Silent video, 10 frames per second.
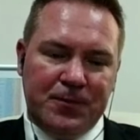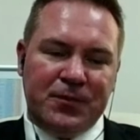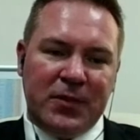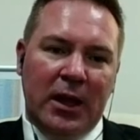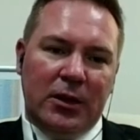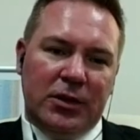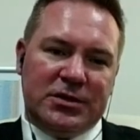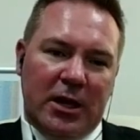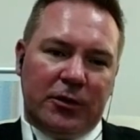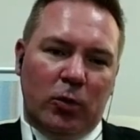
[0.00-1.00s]
These health
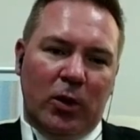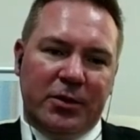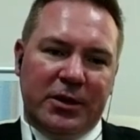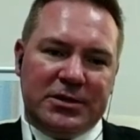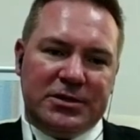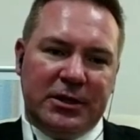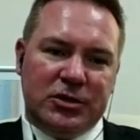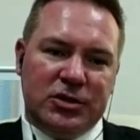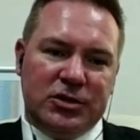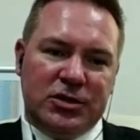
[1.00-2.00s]
and well-being strategies
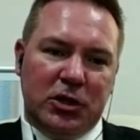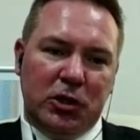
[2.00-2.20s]
include